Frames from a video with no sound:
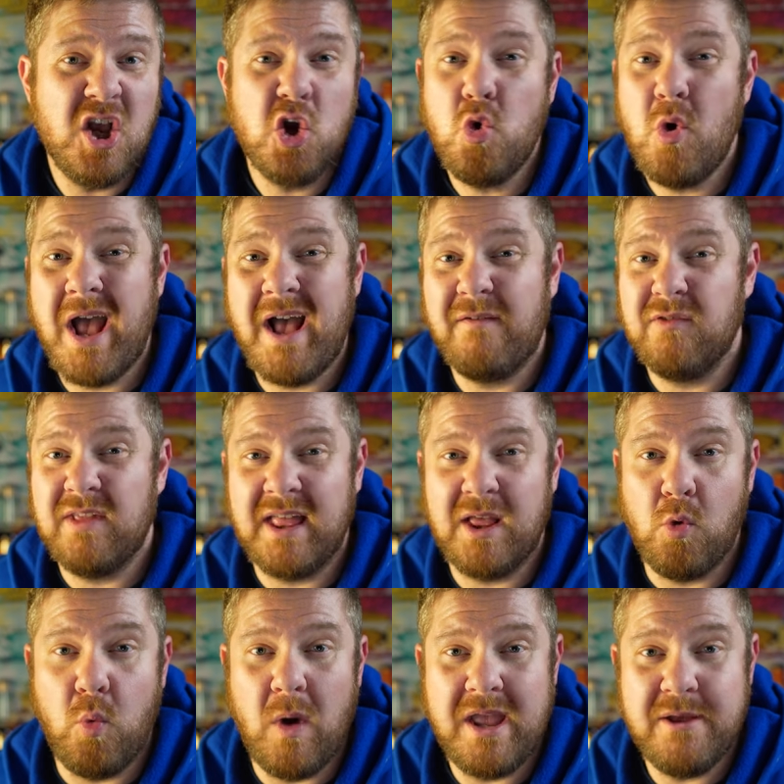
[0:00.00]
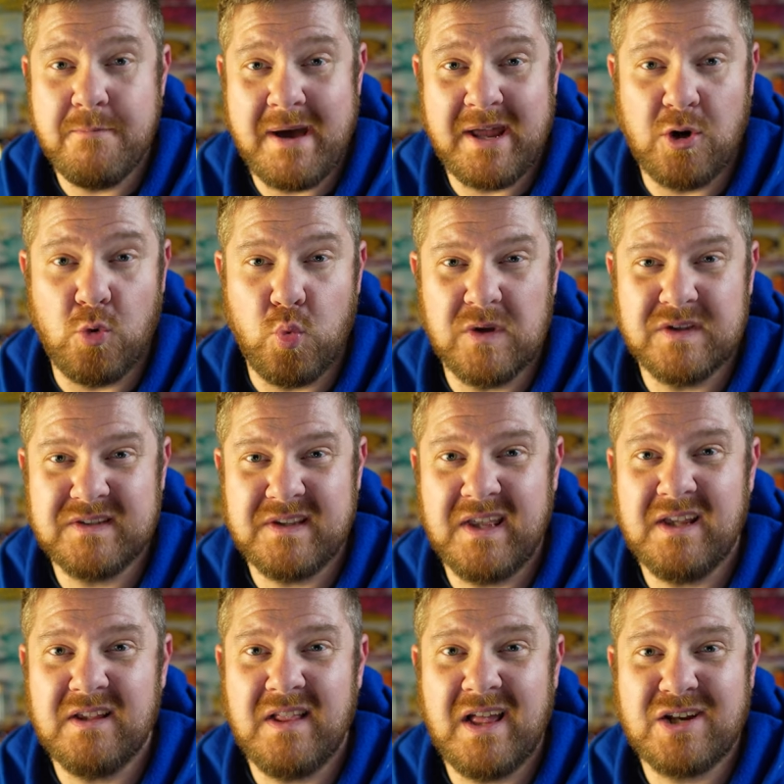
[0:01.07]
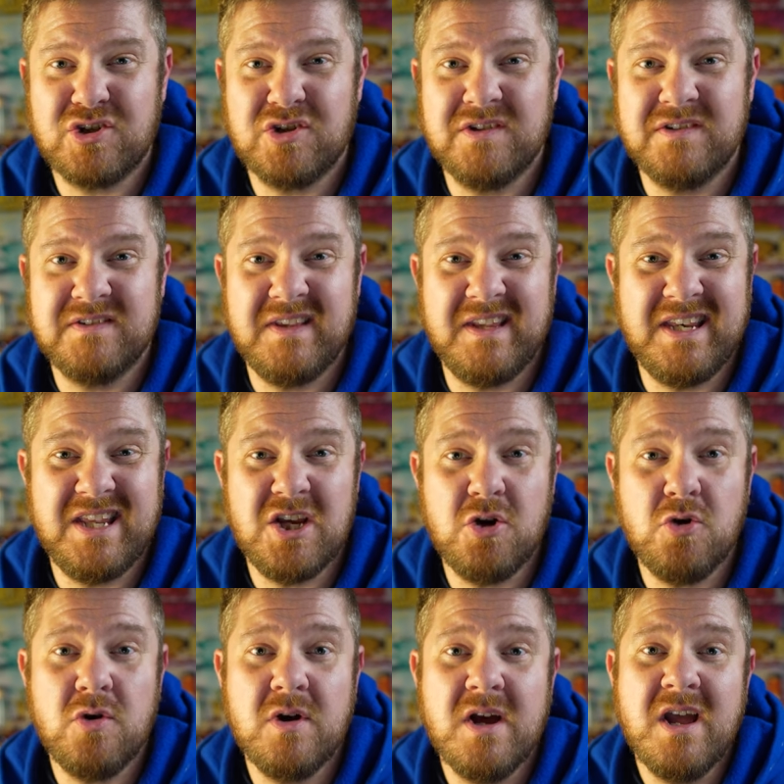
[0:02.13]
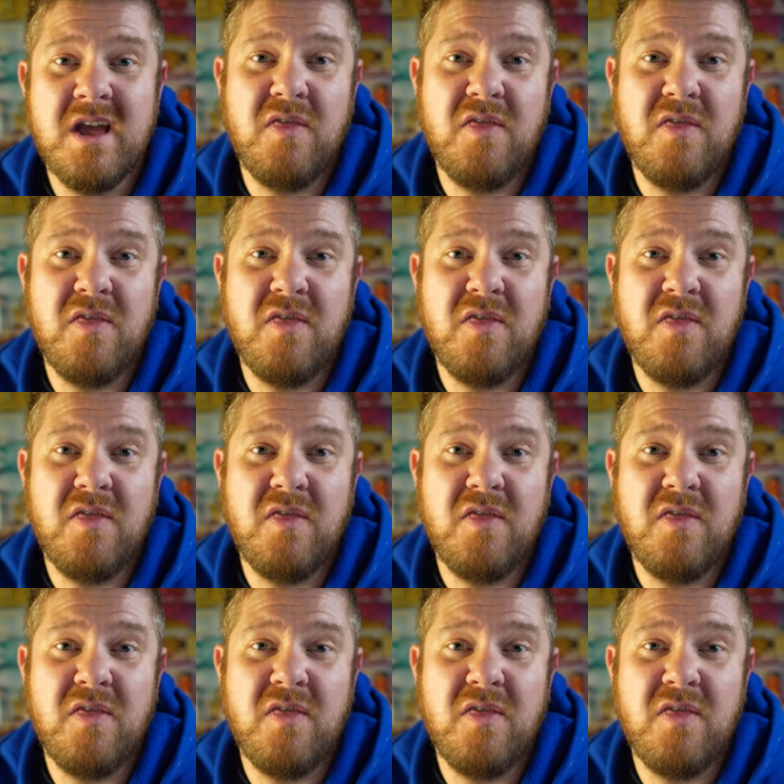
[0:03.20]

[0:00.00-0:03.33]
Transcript: who have like way better whiskey collections than you,